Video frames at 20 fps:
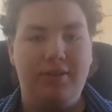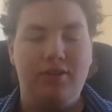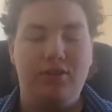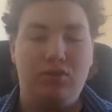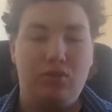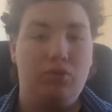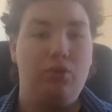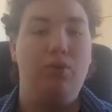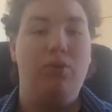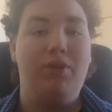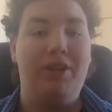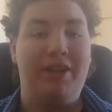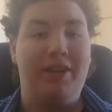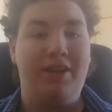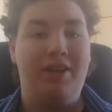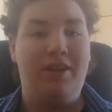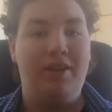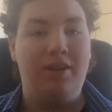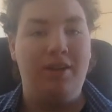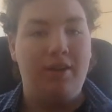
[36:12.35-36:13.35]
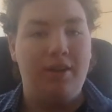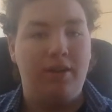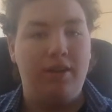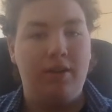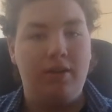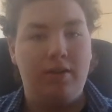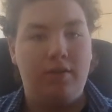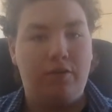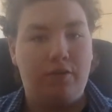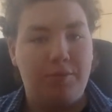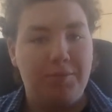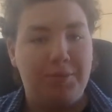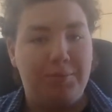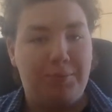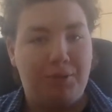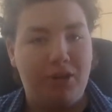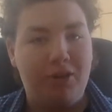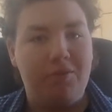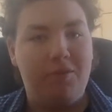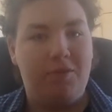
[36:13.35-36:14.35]
Truly, from the
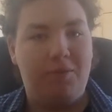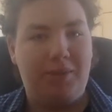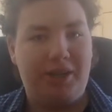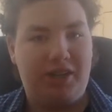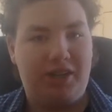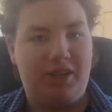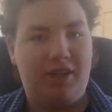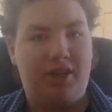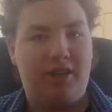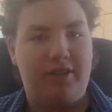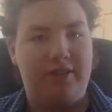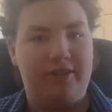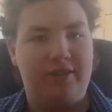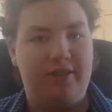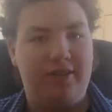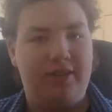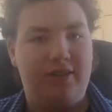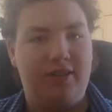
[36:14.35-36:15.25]
bottom of my heart,